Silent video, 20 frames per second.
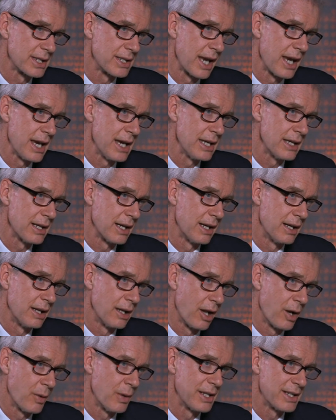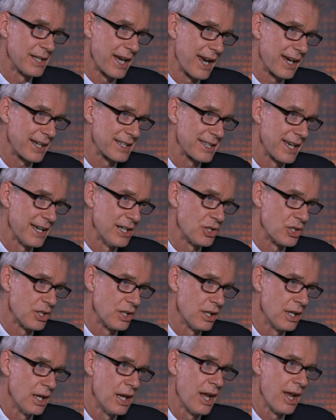state and lower
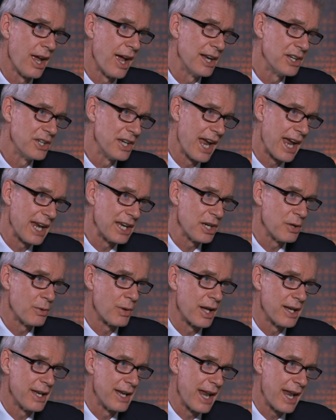taxation, and yet you are